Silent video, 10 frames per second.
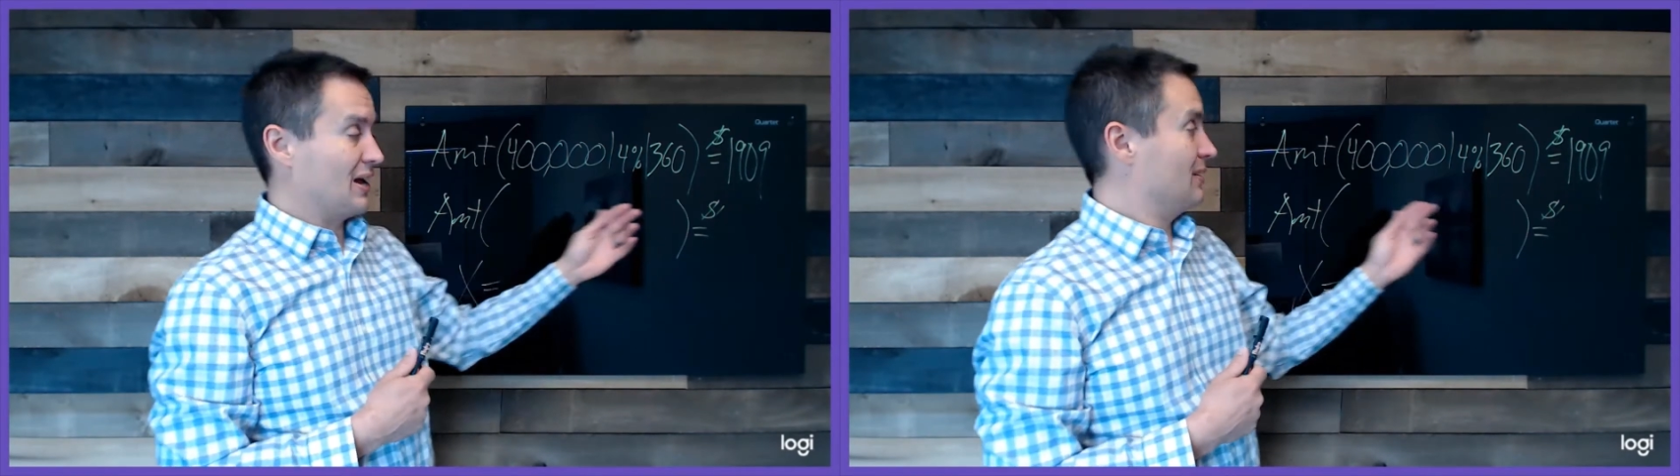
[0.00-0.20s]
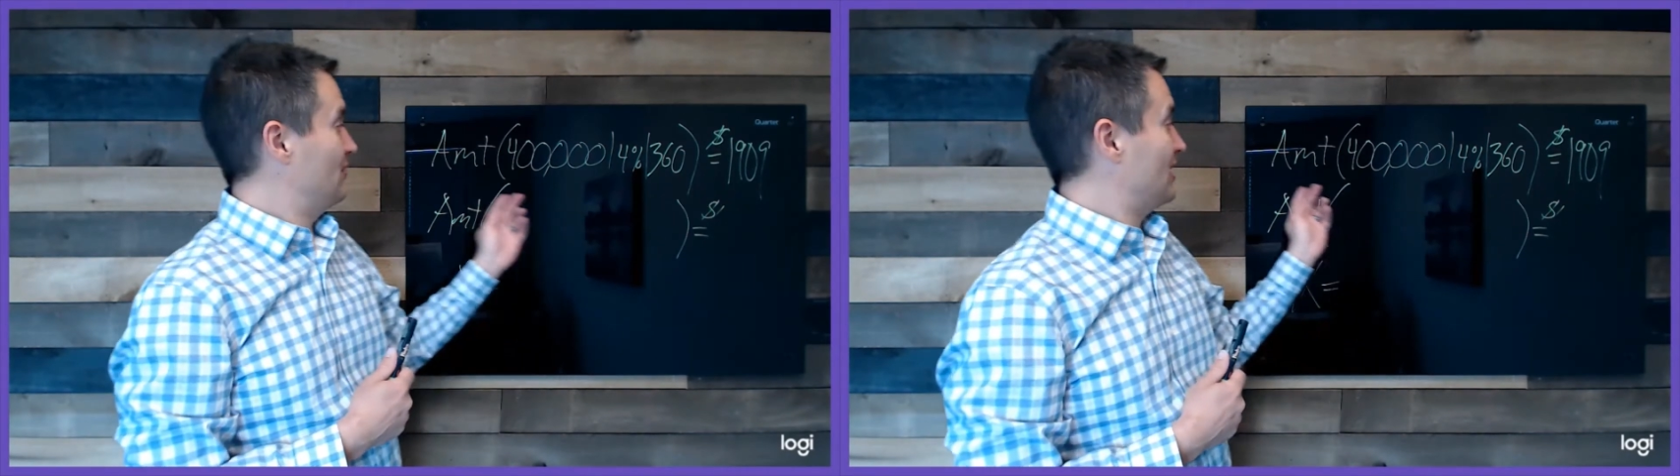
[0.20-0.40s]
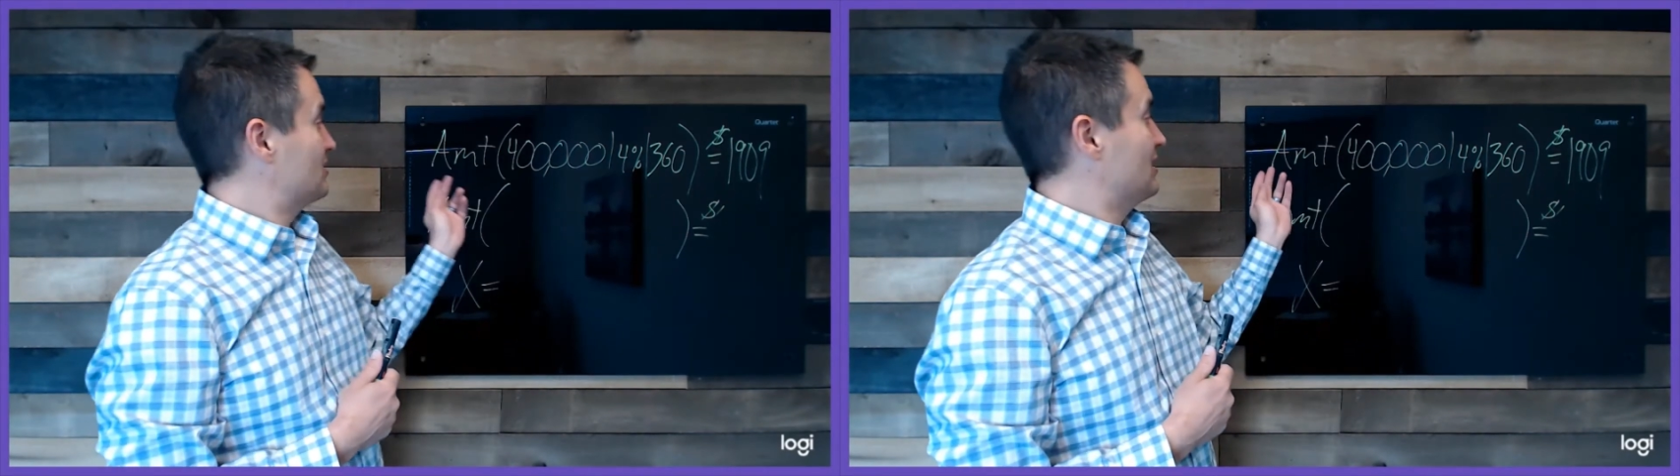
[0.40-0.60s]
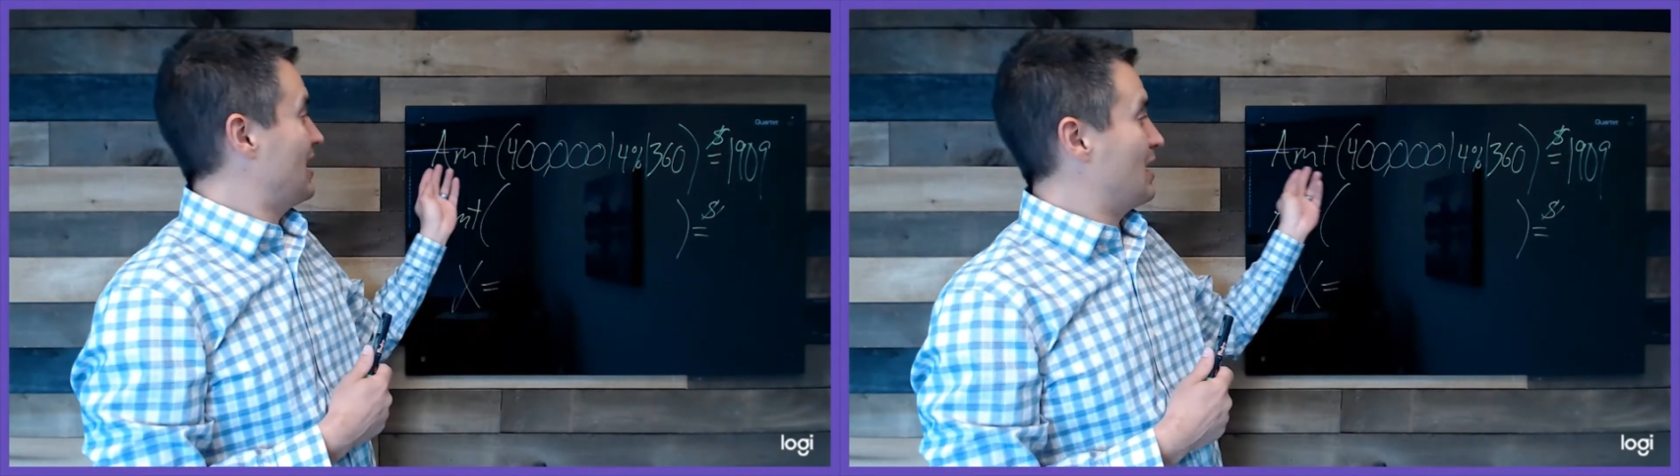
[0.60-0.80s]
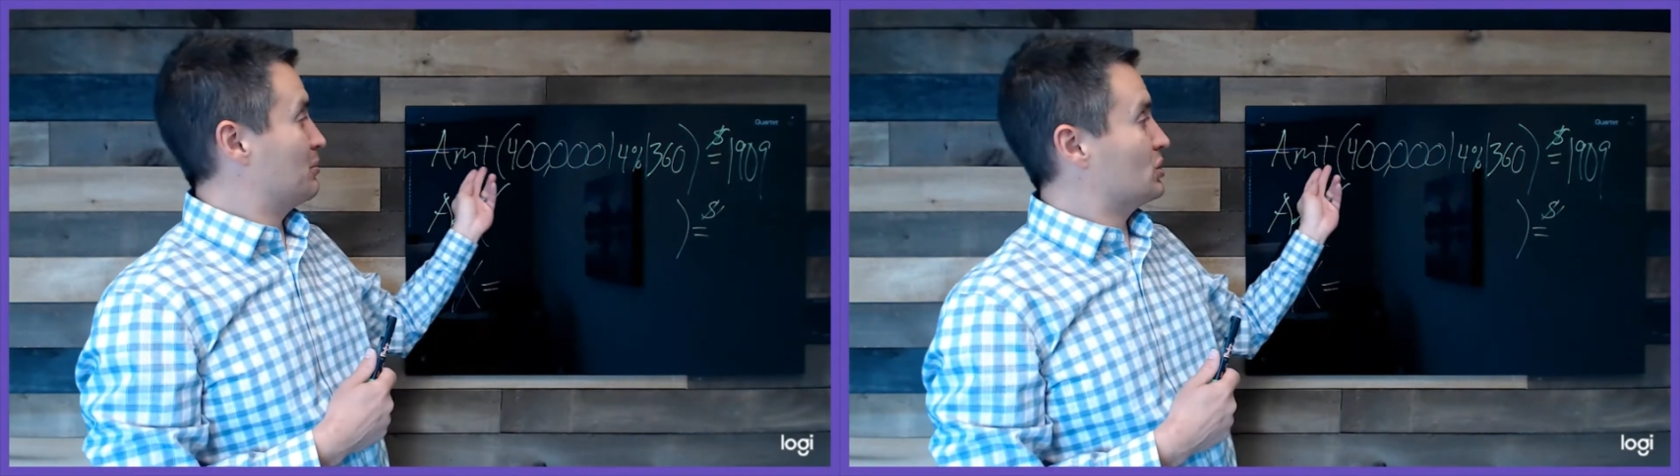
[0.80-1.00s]
And that's the
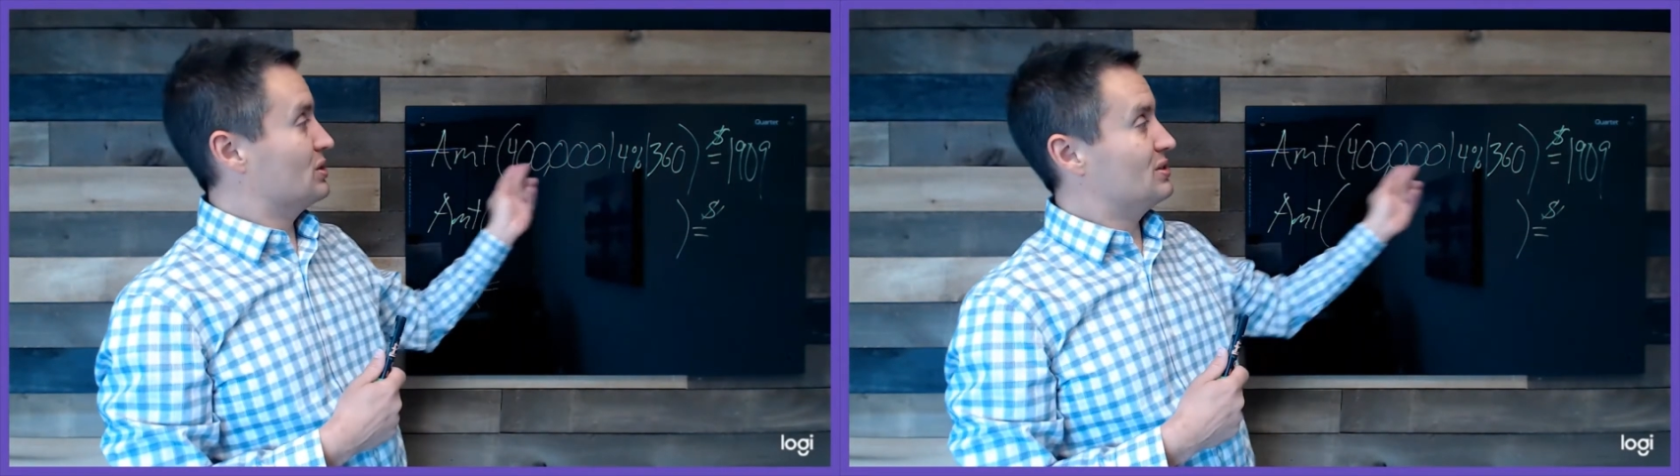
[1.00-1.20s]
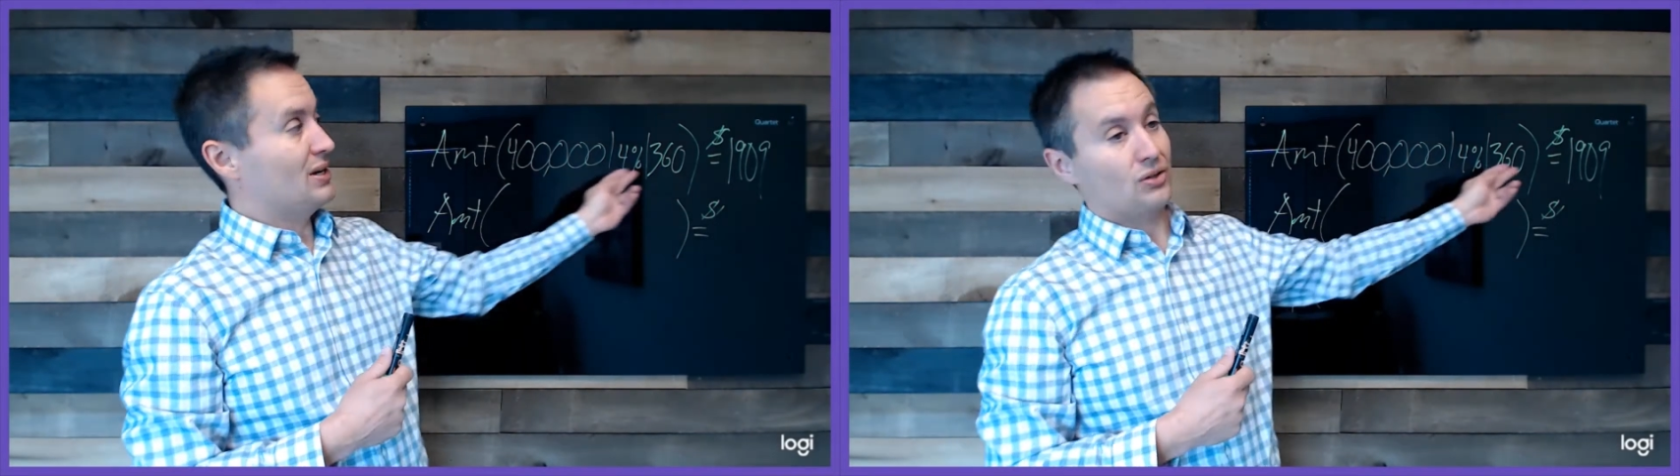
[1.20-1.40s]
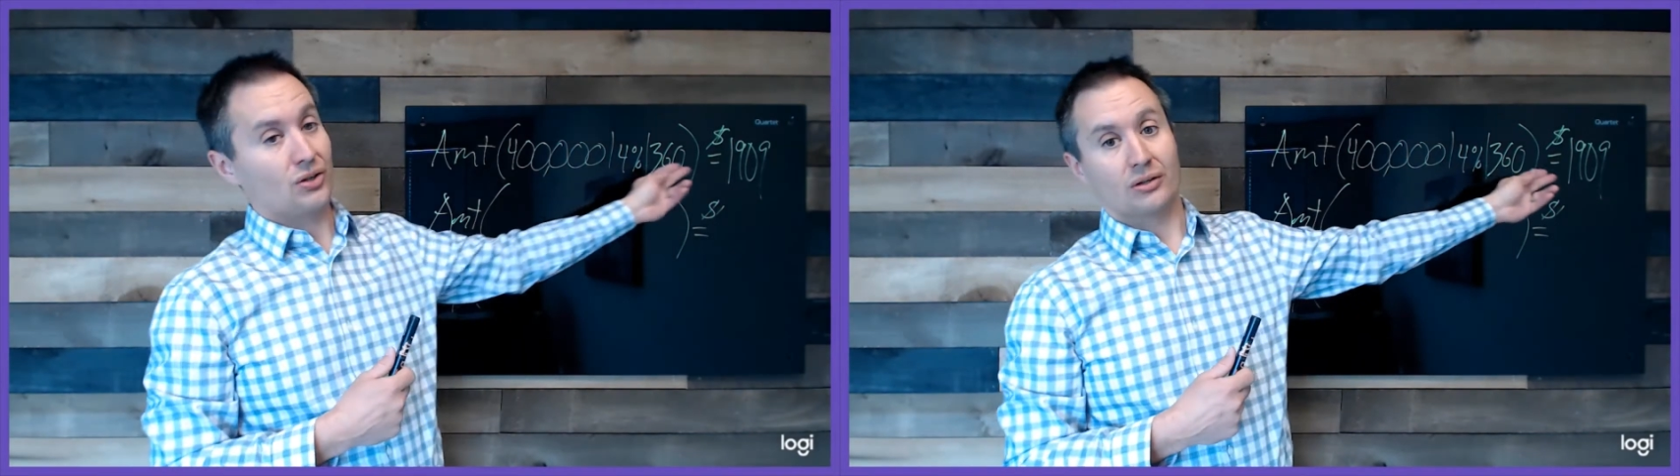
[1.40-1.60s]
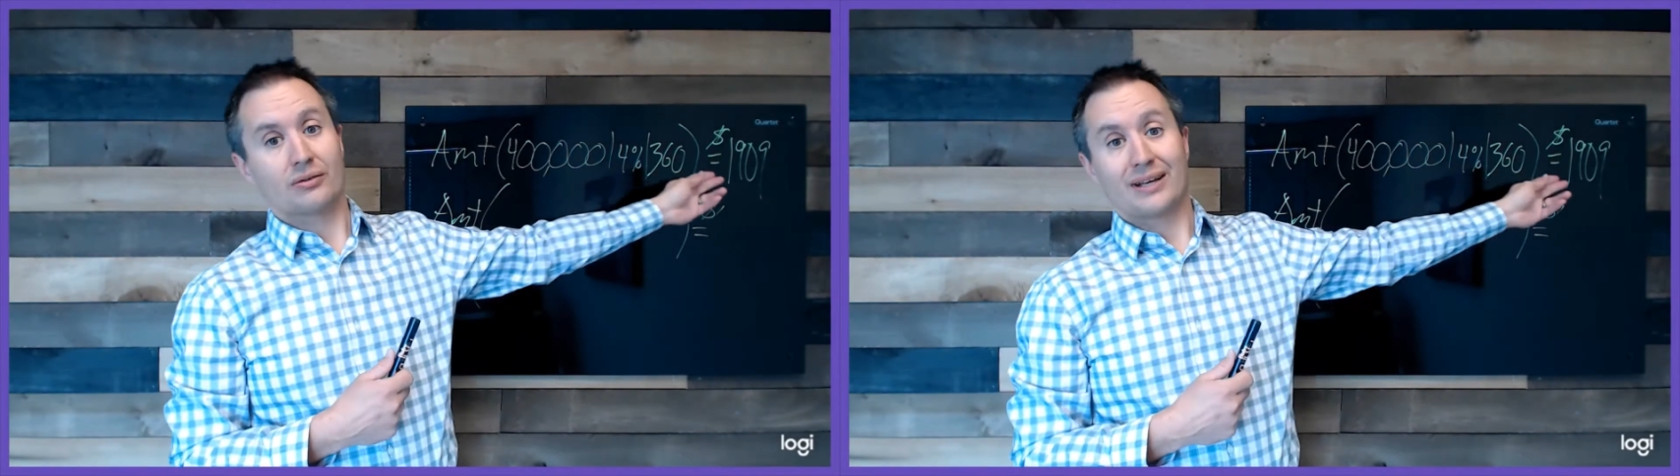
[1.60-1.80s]
amortization